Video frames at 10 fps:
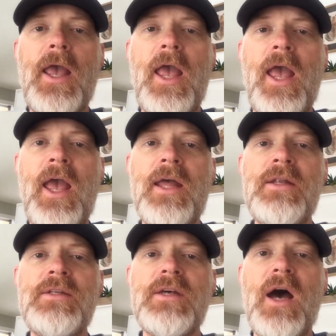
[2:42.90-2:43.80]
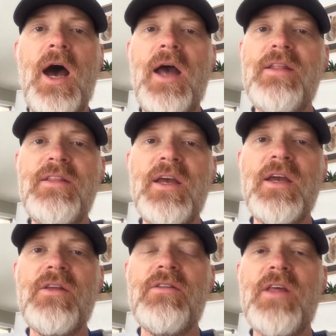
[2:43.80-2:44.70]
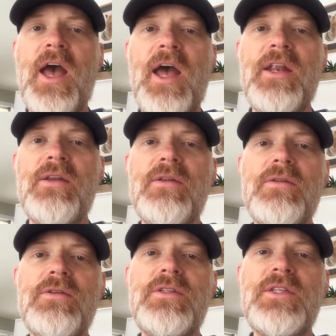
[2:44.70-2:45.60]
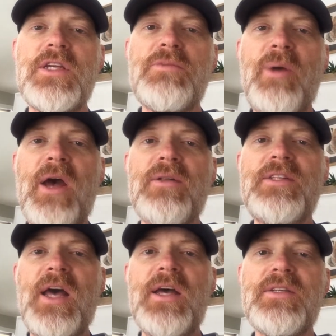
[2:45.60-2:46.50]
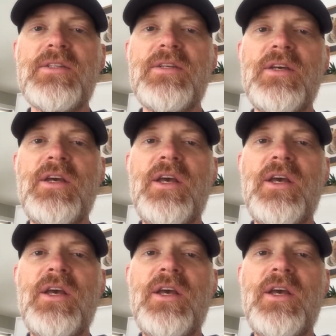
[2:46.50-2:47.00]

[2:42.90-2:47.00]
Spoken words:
And I think that 6 pound test